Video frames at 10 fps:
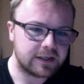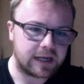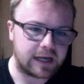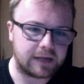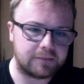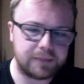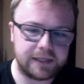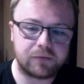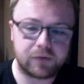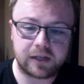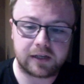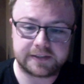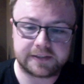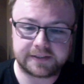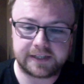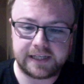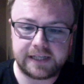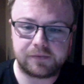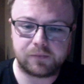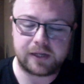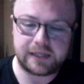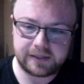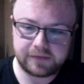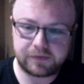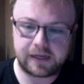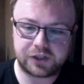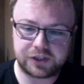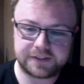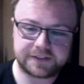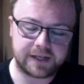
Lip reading: And Peter realizes that even when Flash is